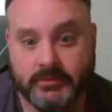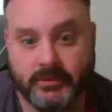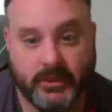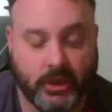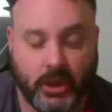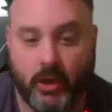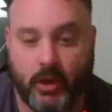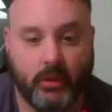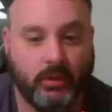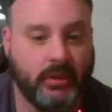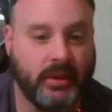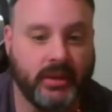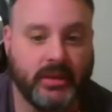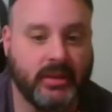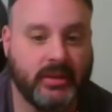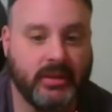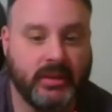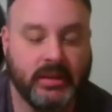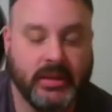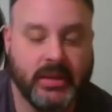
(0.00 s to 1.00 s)
you know, like
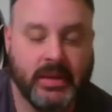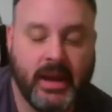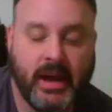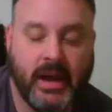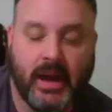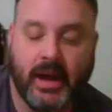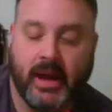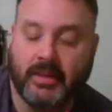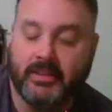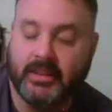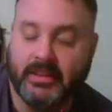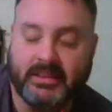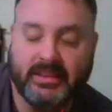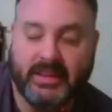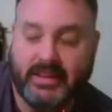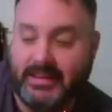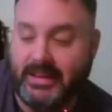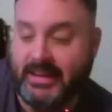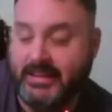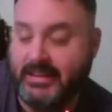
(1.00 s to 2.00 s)
the
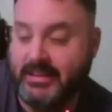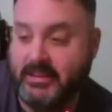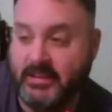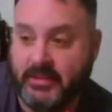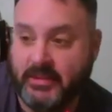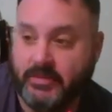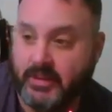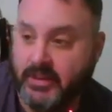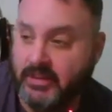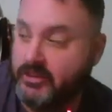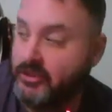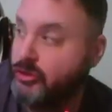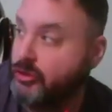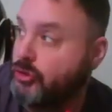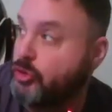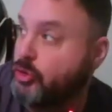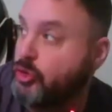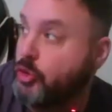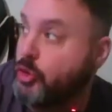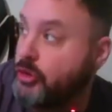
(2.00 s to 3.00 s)
Canadian defense is
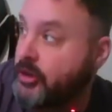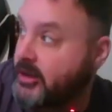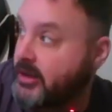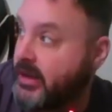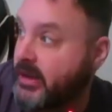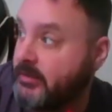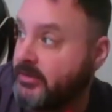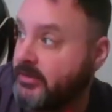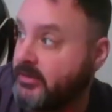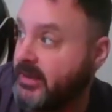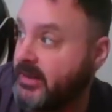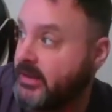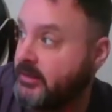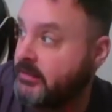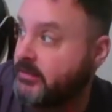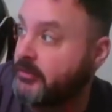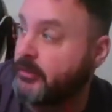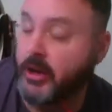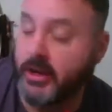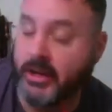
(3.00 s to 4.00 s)
good enough in
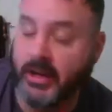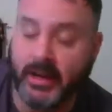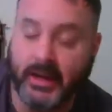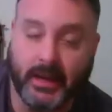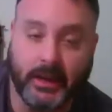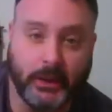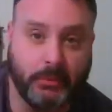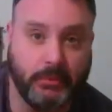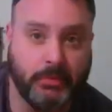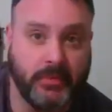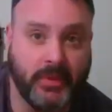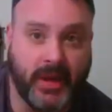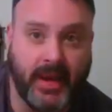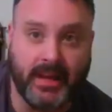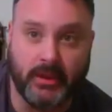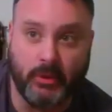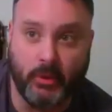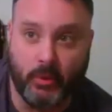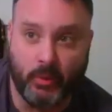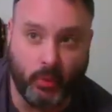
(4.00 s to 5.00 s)
front of him
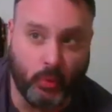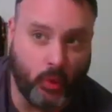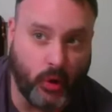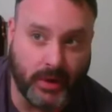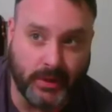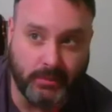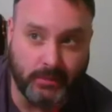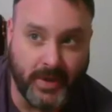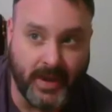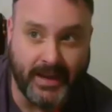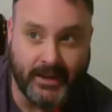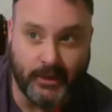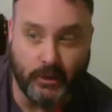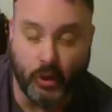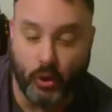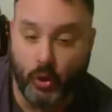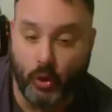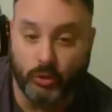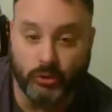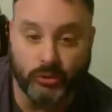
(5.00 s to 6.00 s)
that one bad
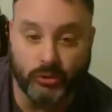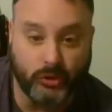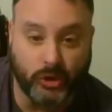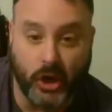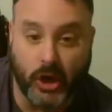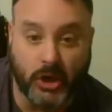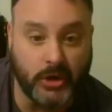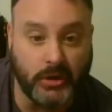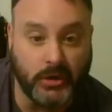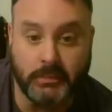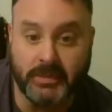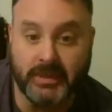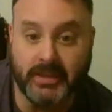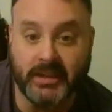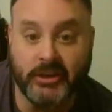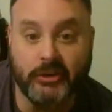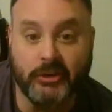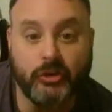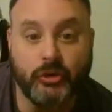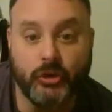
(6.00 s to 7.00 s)
goal is not going to be
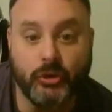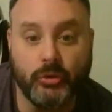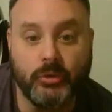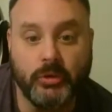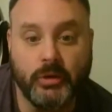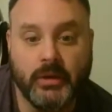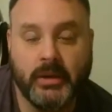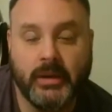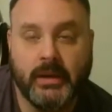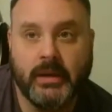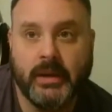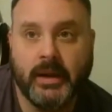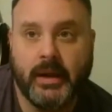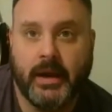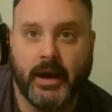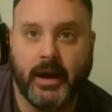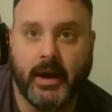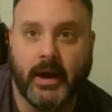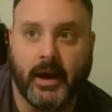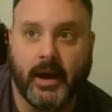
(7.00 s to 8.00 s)
an issue.
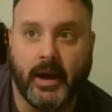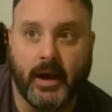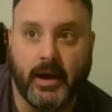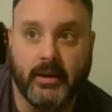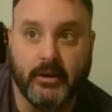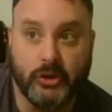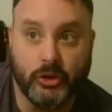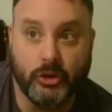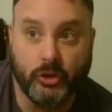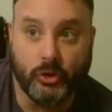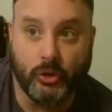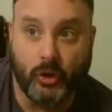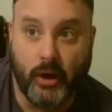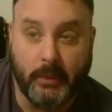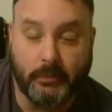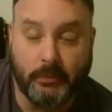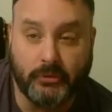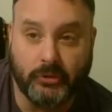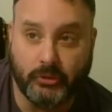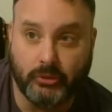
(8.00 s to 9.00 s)
You're
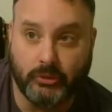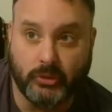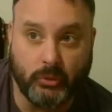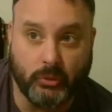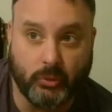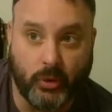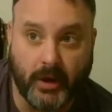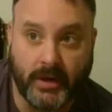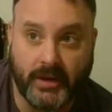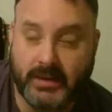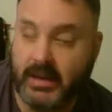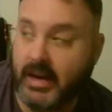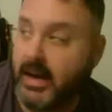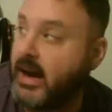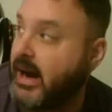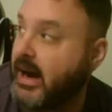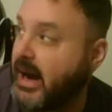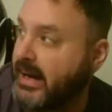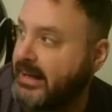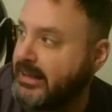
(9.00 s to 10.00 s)
absolutely right.
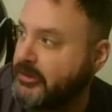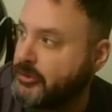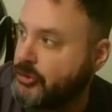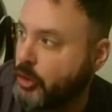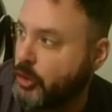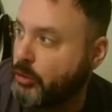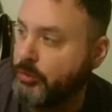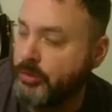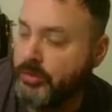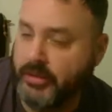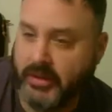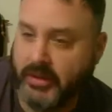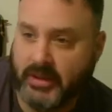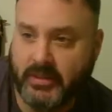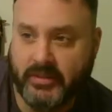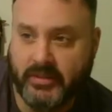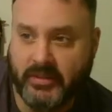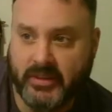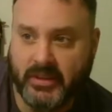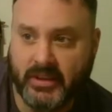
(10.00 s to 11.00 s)
I don't think
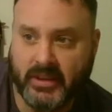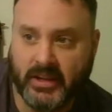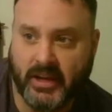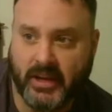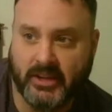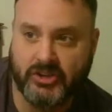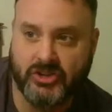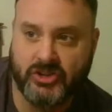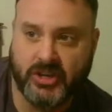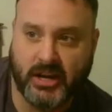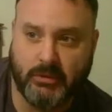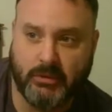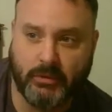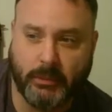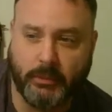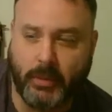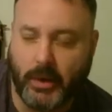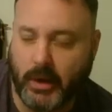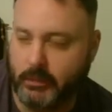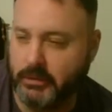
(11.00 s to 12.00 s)
the Czech
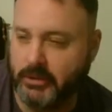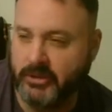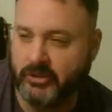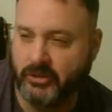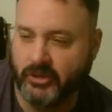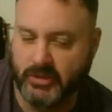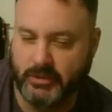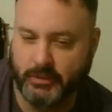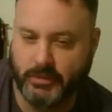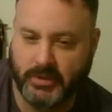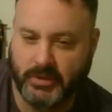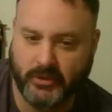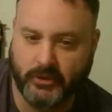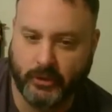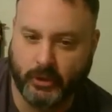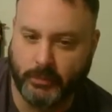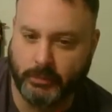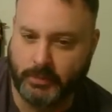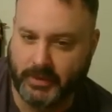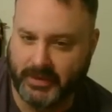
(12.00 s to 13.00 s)
Republic's going to be
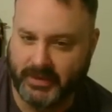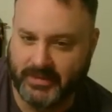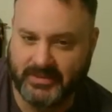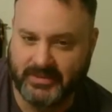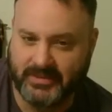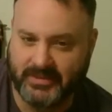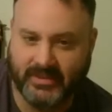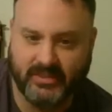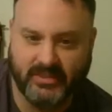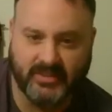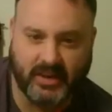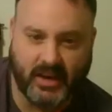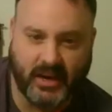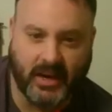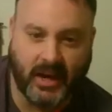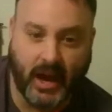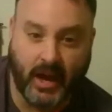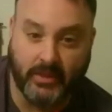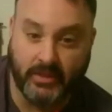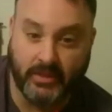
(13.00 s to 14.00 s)
their big test.
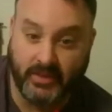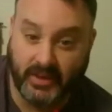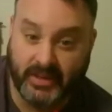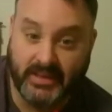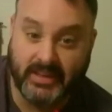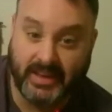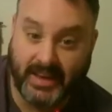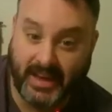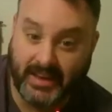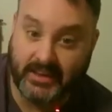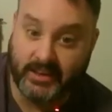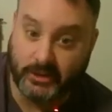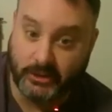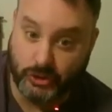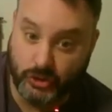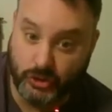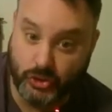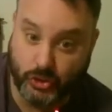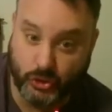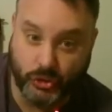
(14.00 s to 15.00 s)
I think Canada
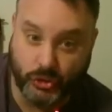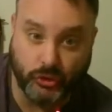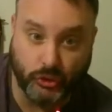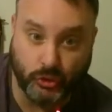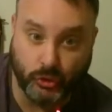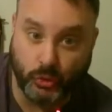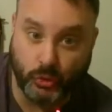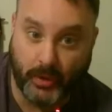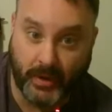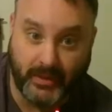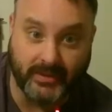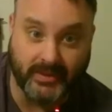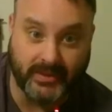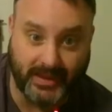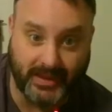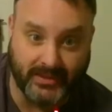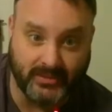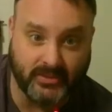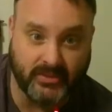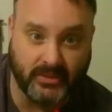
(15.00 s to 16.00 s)
should do well
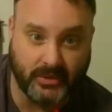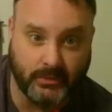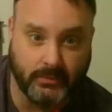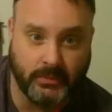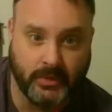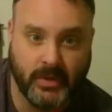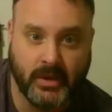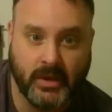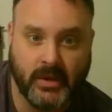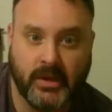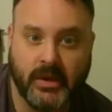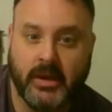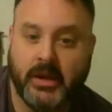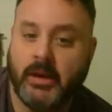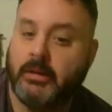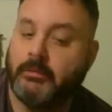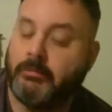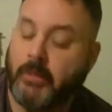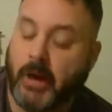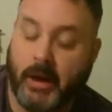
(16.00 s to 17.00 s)
against them.
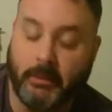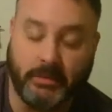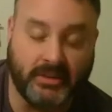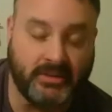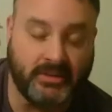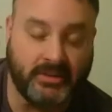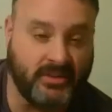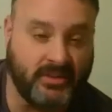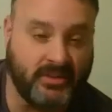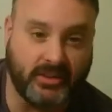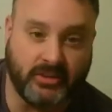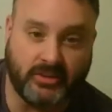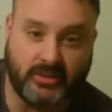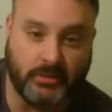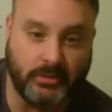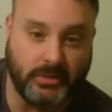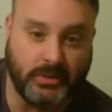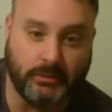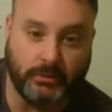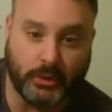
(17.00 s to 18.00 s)
I'm not saying it's
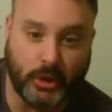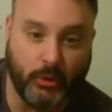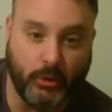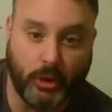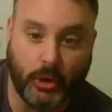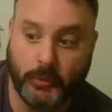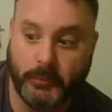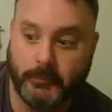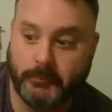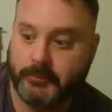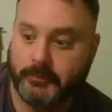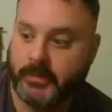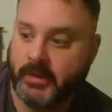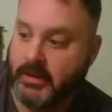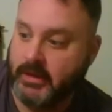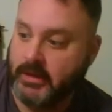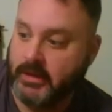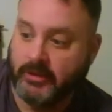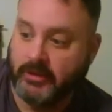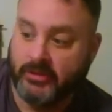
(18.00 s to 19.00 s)
going to be a blowout.
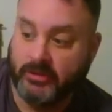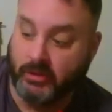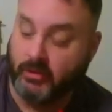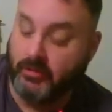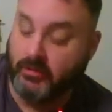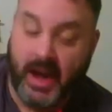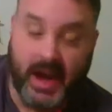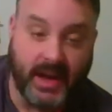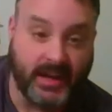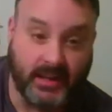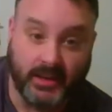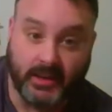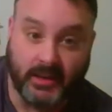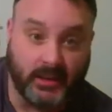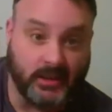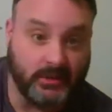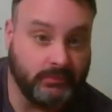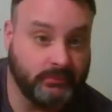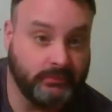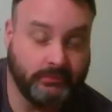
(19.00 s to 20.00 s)

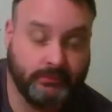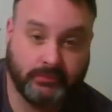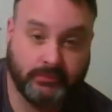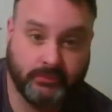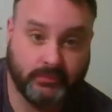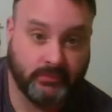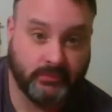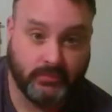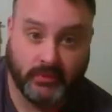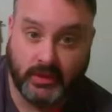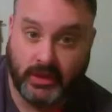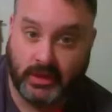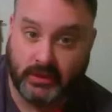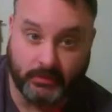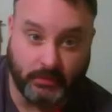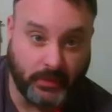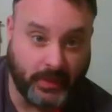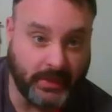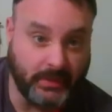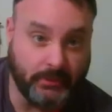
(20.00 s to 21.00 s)
Slovakia, as
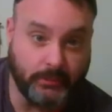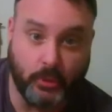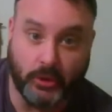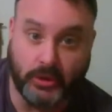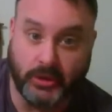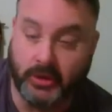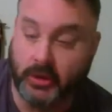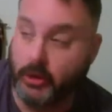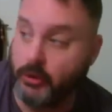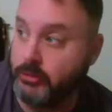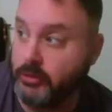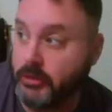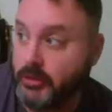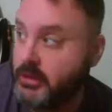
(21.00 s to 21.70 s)
Blaine pointed out,